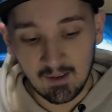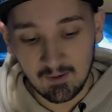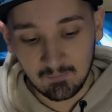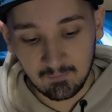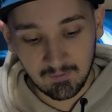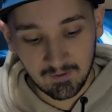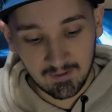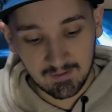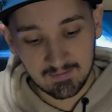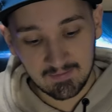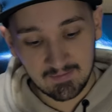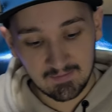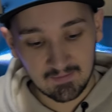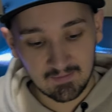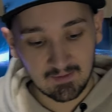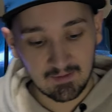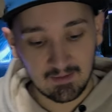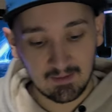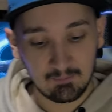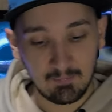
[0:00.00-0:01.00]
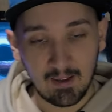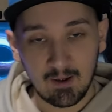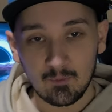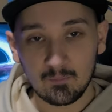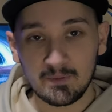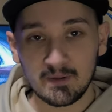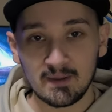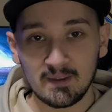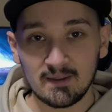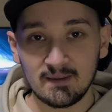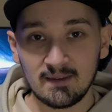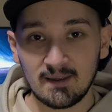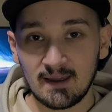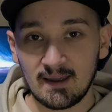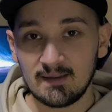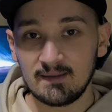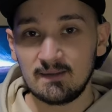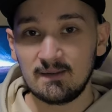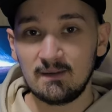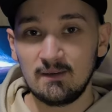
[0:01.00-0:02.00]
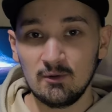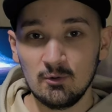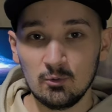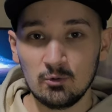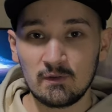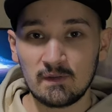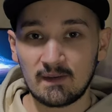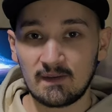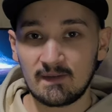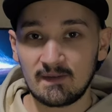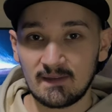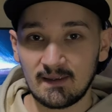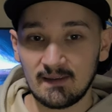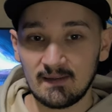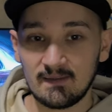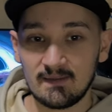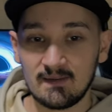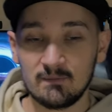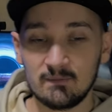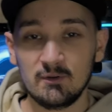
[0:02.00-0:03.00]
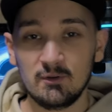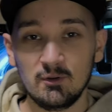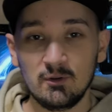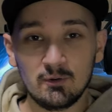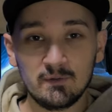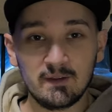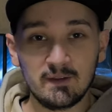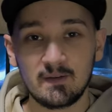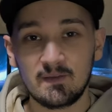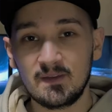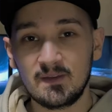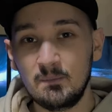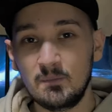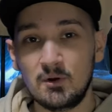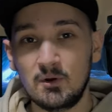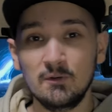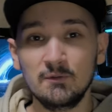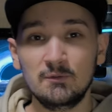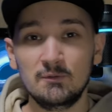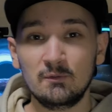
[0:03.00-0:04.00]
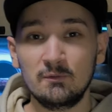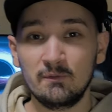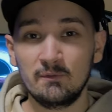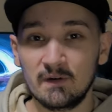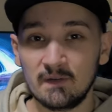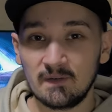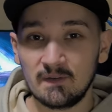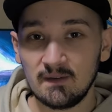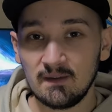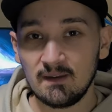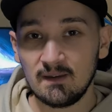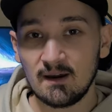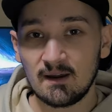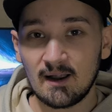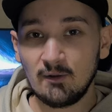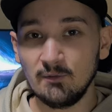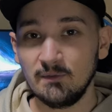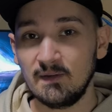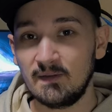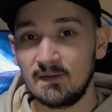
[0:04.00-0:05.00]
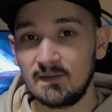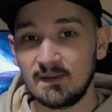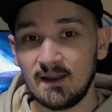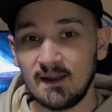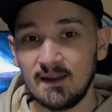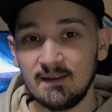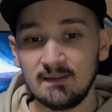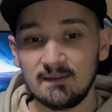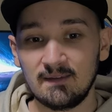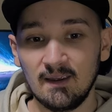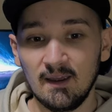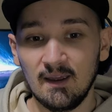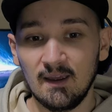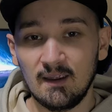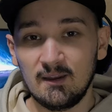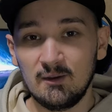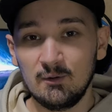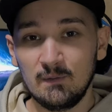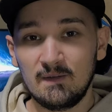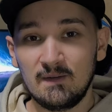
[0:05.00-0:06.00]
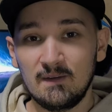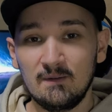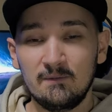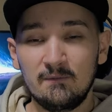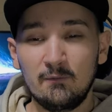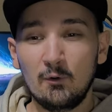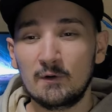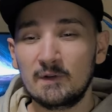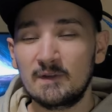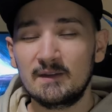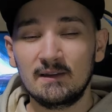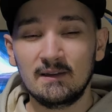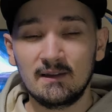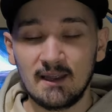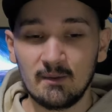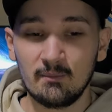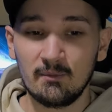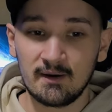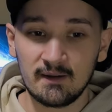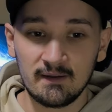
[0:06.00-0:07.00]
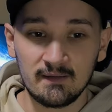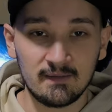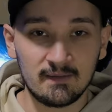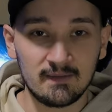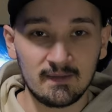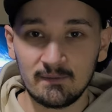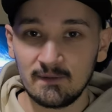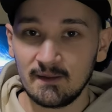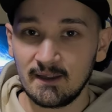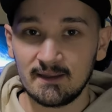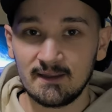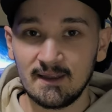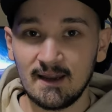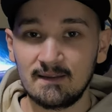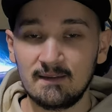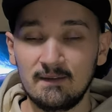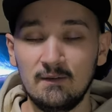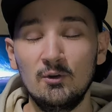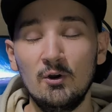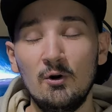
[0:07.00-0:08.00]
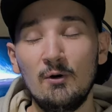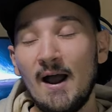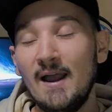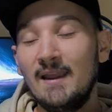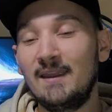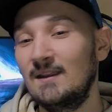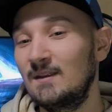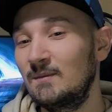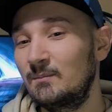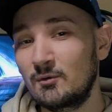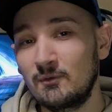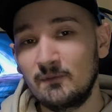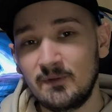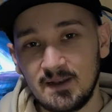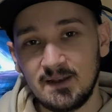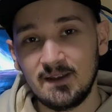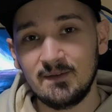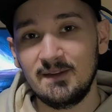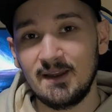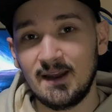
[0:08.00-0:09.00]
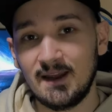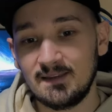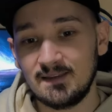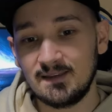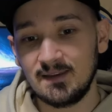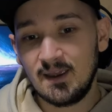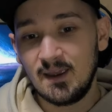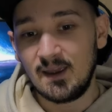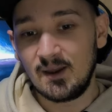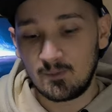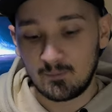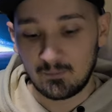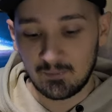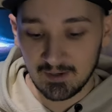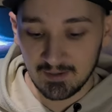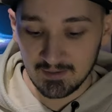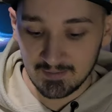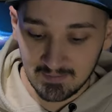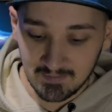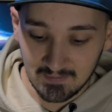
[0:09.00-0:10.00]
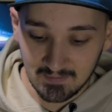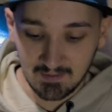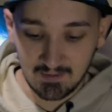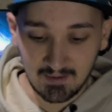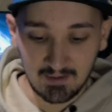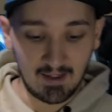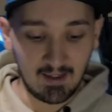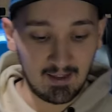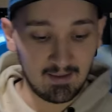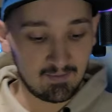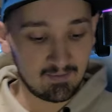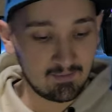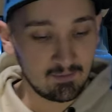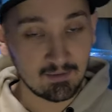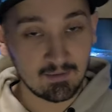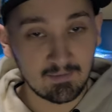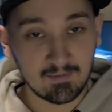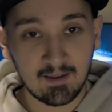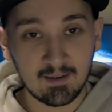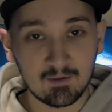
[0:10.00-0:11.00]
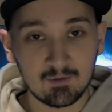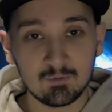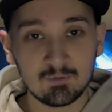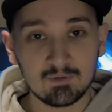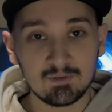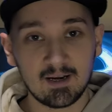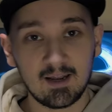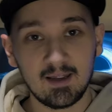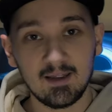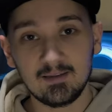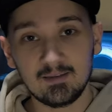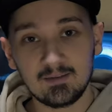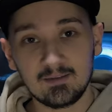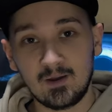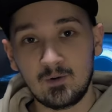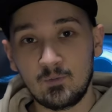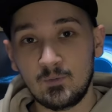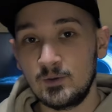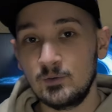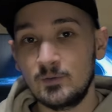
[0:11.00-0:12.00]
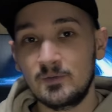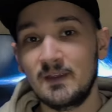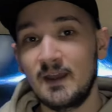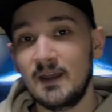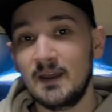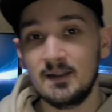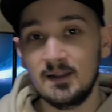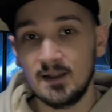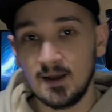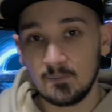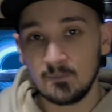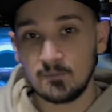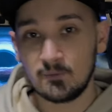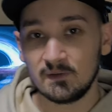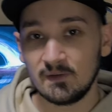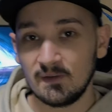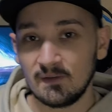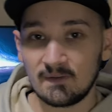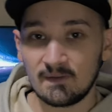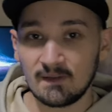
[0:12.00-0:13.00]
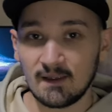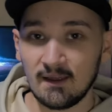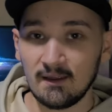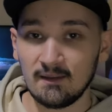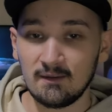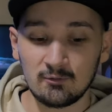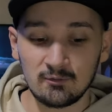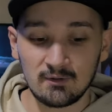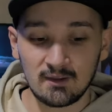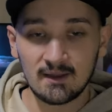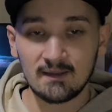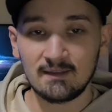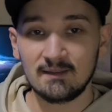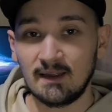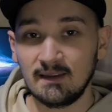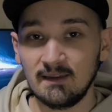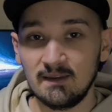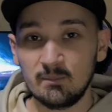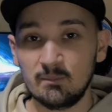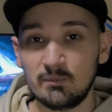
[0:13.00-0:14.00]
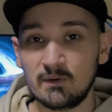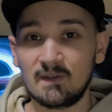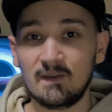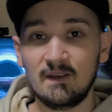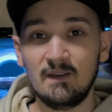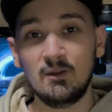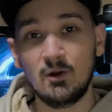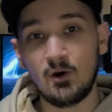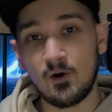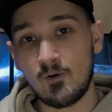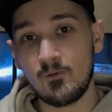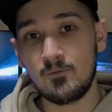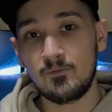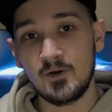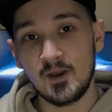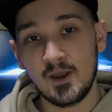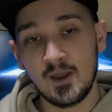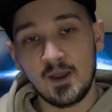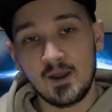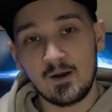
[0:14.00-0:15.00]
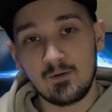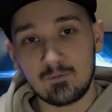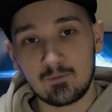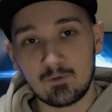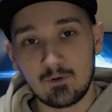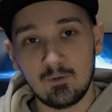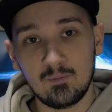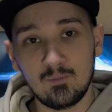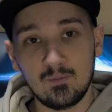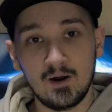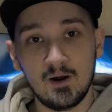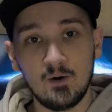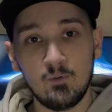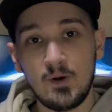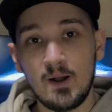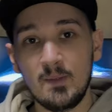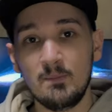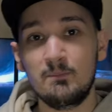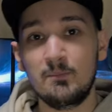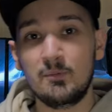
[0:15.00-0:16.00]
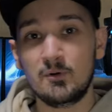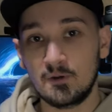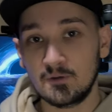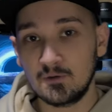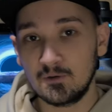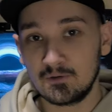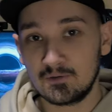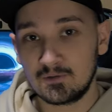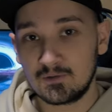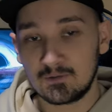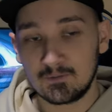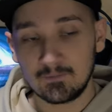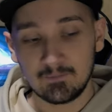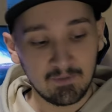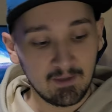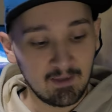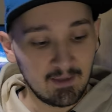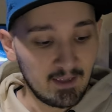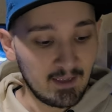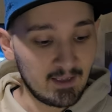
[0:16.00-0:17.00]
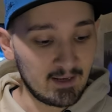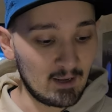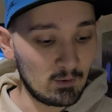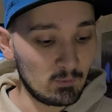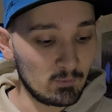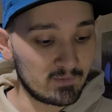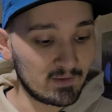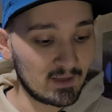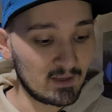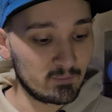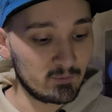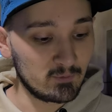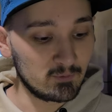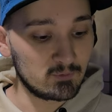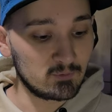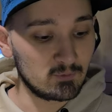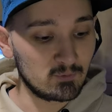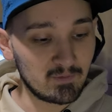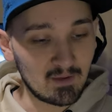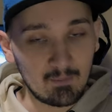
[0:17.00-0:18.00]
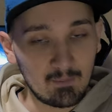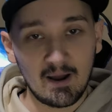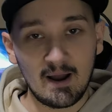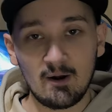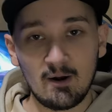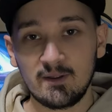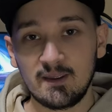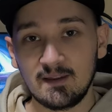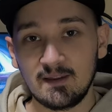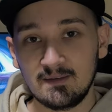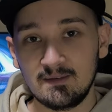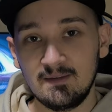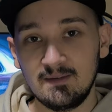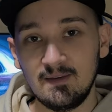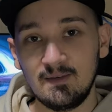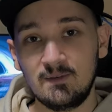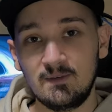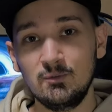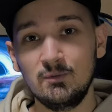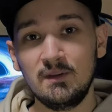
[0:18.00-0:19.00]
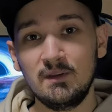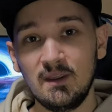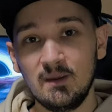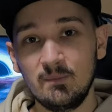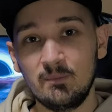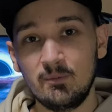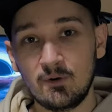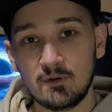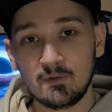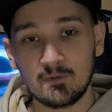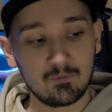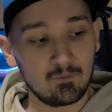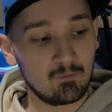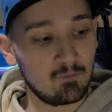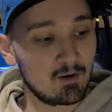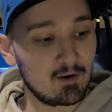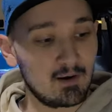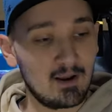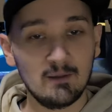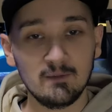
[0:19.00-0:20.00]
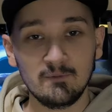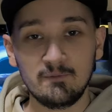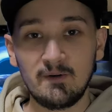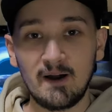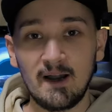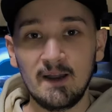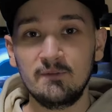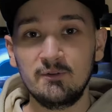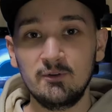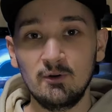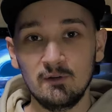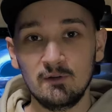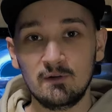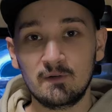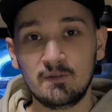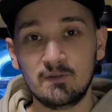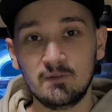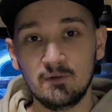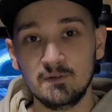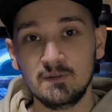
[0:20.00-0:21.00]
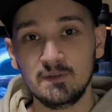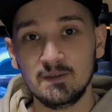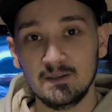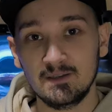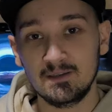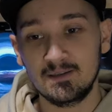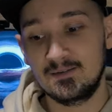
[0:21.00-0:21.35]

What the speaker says: But in my opinion, it had huge success, even though there's some controversy around this site using forced labor and stuff like that. You know, I can't prove any of that, but I still decided to try it. Now, when you sign up for this site, you get 90% off from one product. And I was able to somehow get these two keyboards for around $5 total.